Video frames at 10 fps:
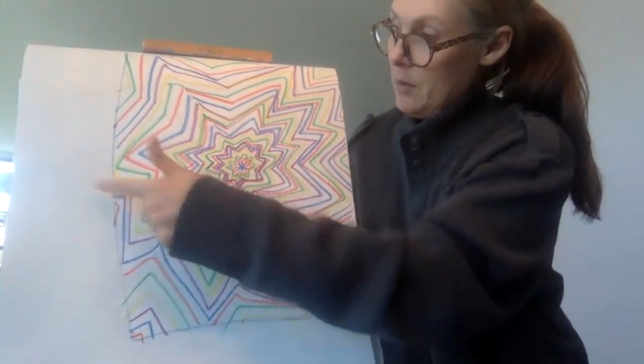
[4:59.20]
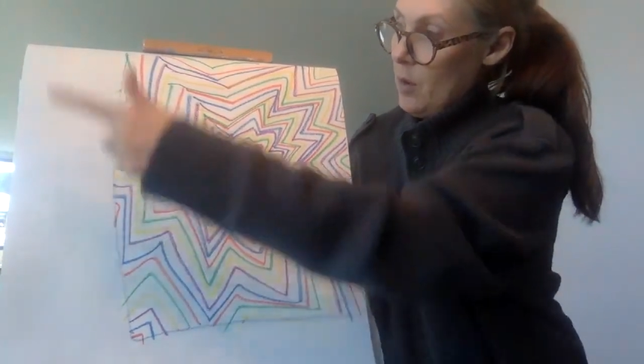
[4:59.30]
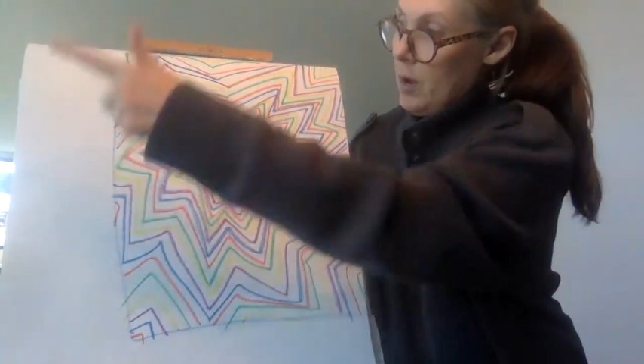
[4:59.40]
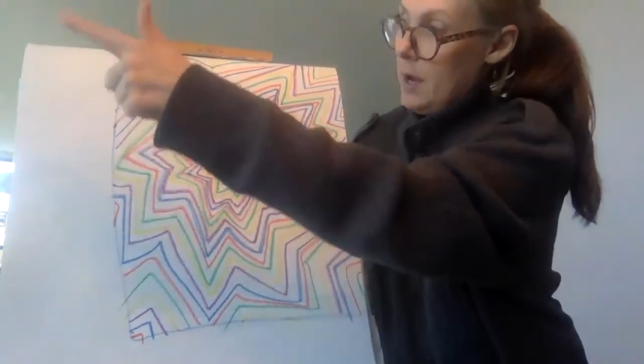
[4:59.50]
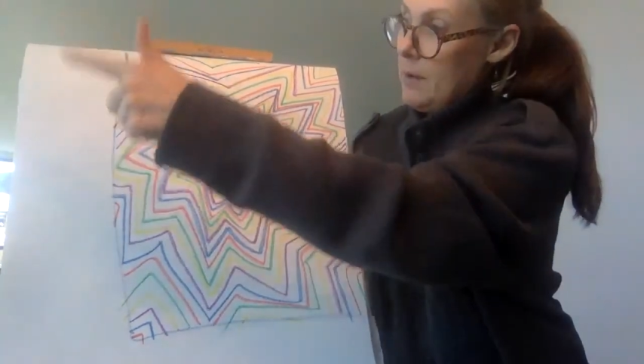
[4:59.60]

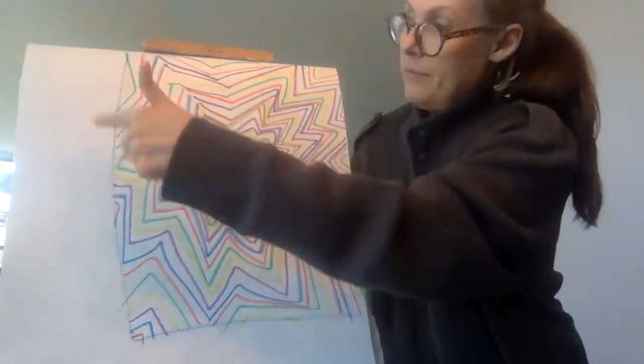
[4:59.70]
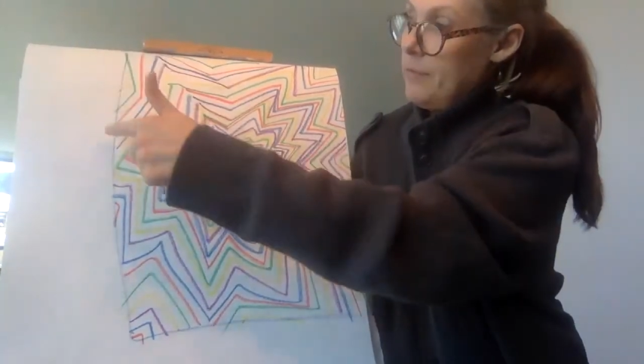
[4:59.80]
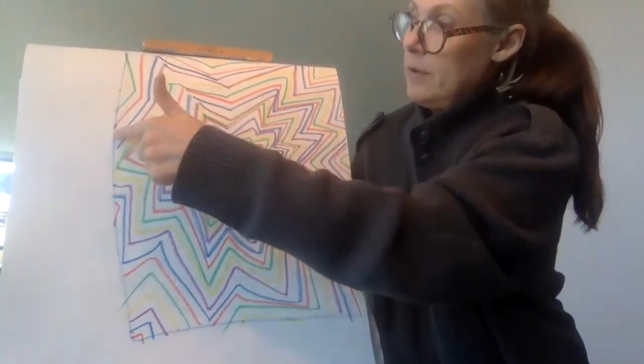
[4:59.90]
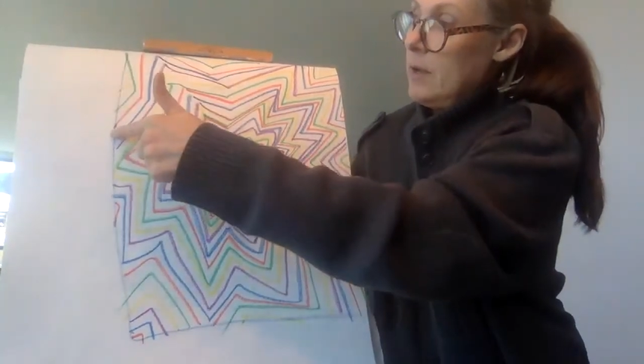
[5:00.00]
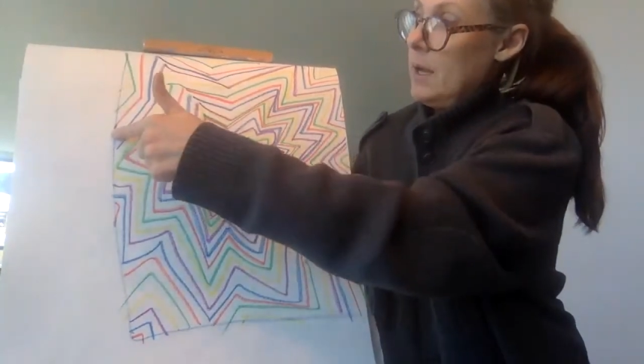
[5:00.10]
off,
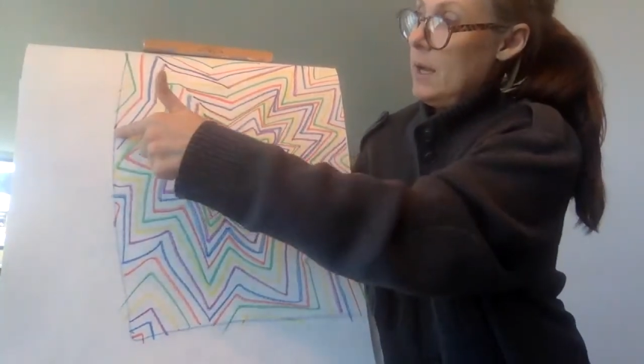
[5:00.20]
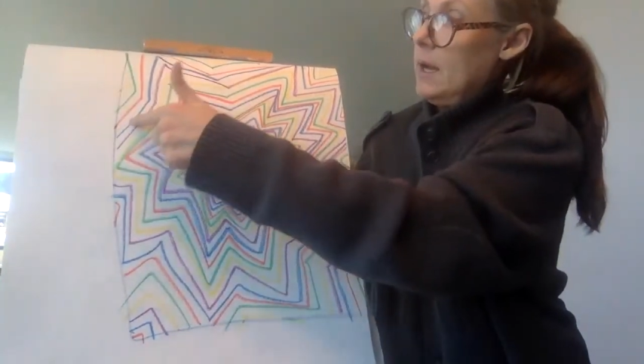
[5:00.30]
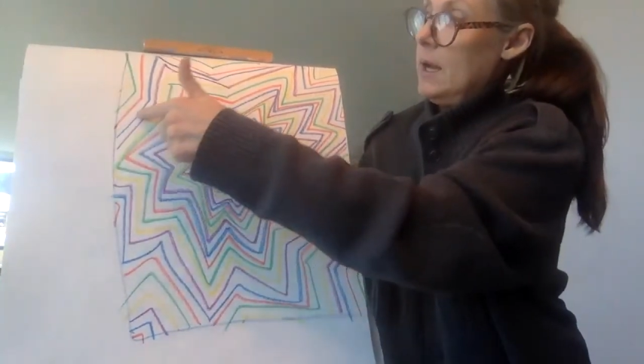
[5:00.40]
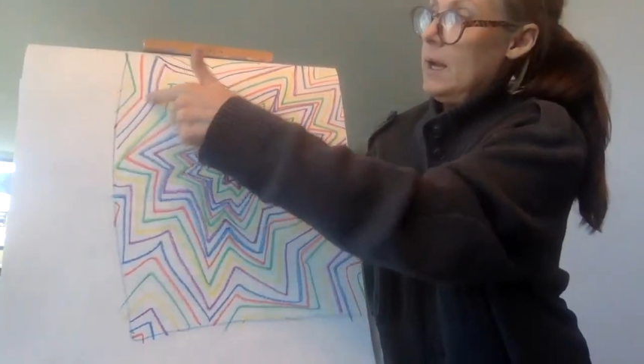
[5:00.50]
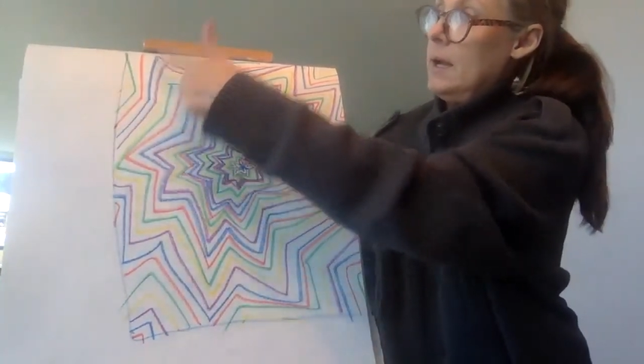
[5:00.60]

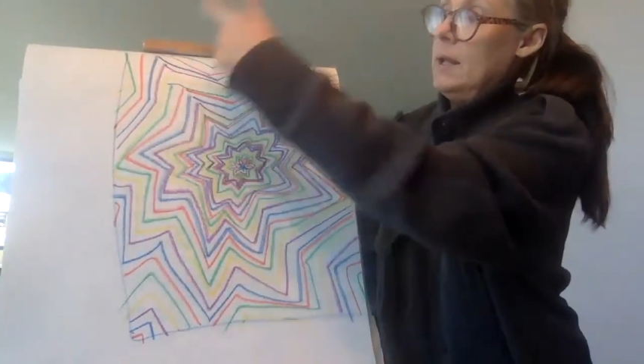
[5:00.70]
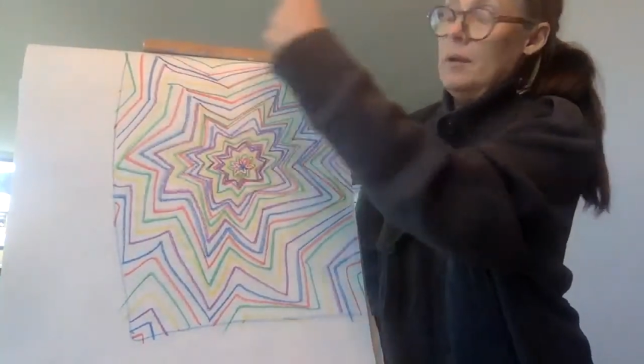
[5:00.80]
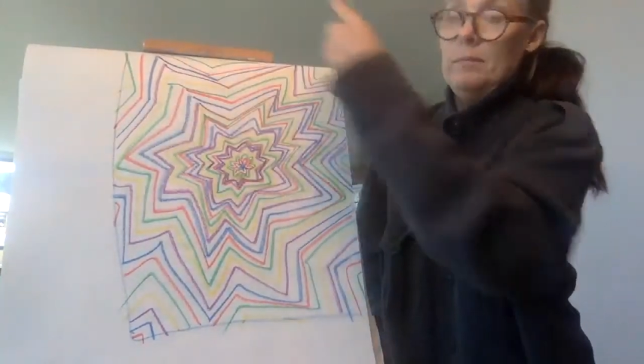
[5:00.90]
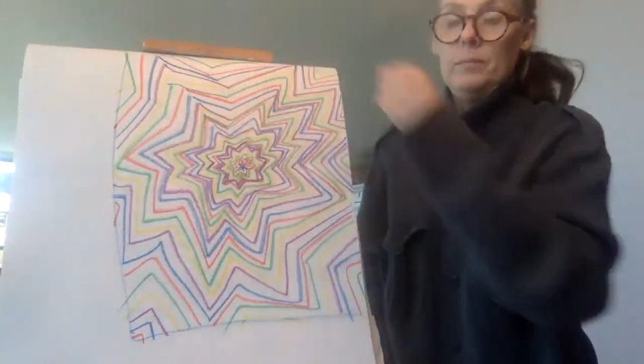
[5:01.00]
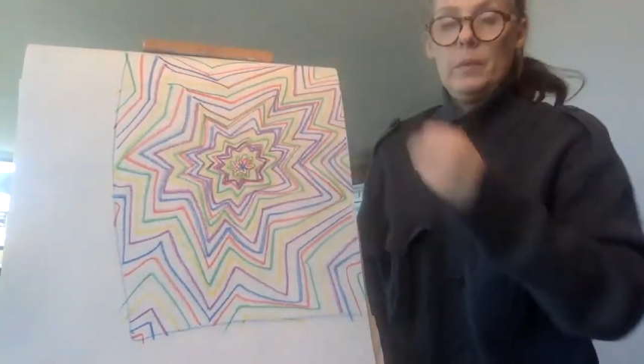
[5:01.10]
on.
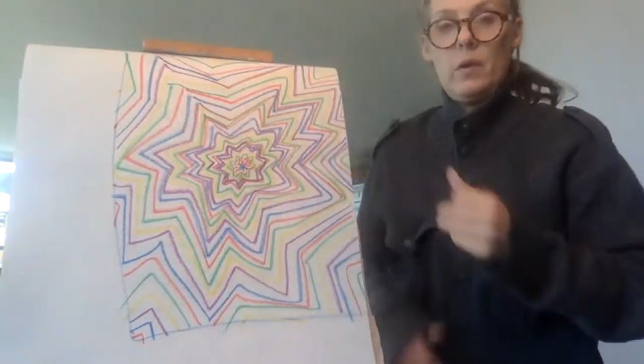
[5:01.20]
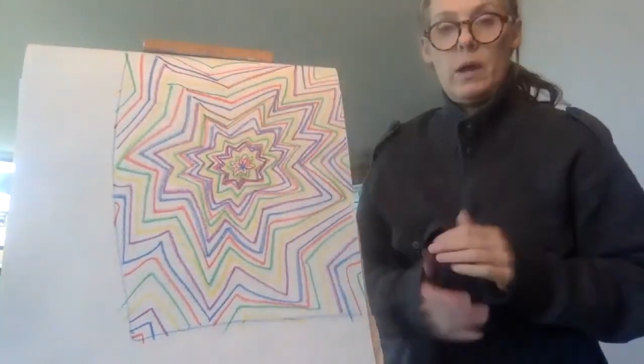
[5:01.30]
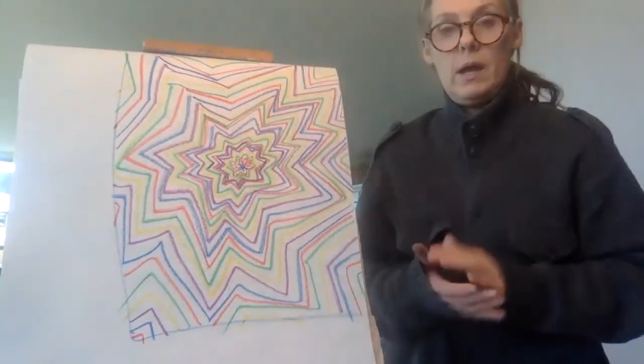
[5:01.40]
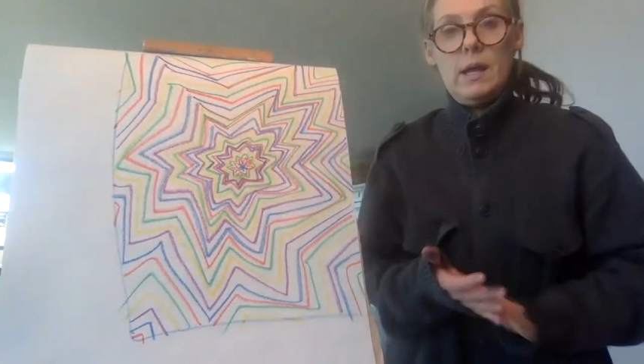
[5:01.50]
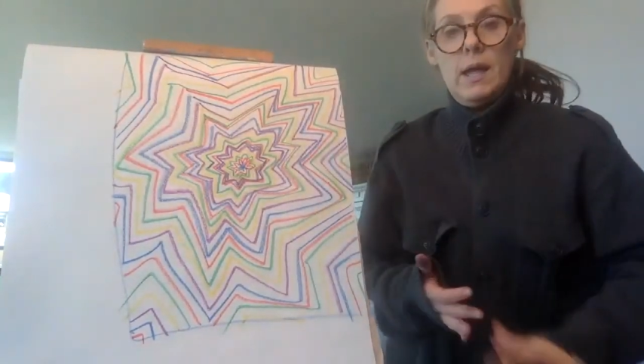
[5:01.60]

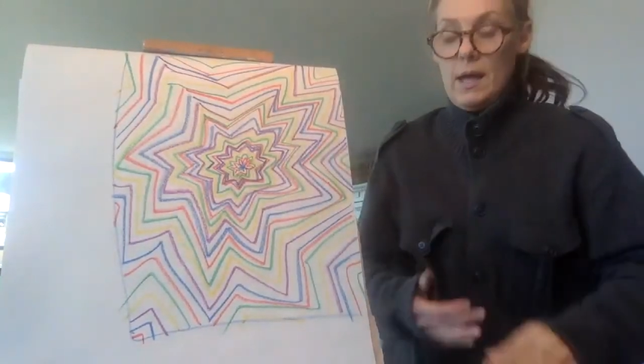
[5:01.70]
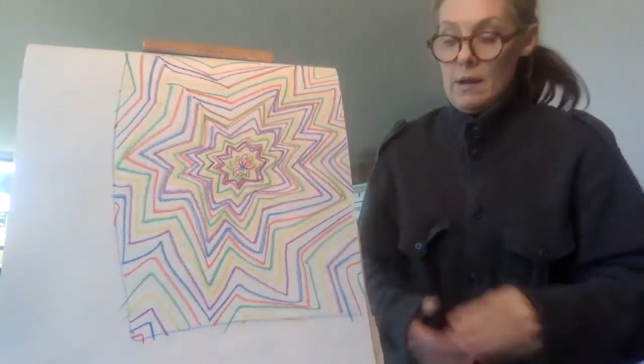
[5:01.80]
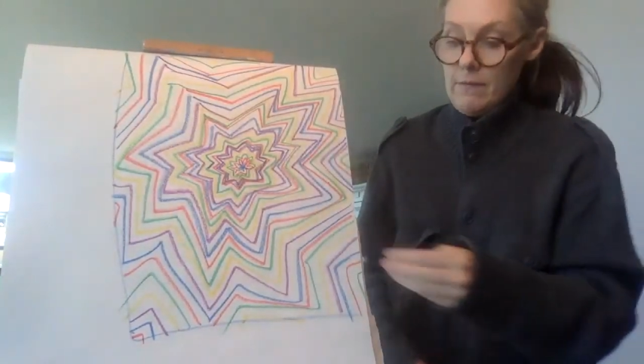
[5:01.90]
okay? And